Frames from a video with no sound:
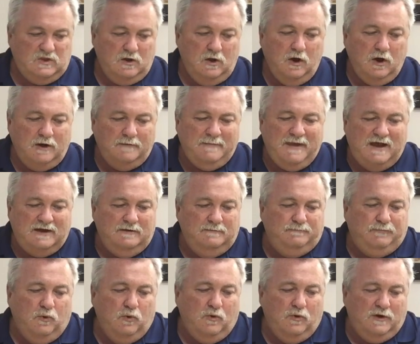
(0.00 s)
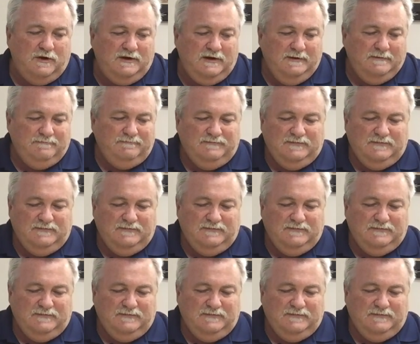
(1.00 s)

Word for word: hard mounted board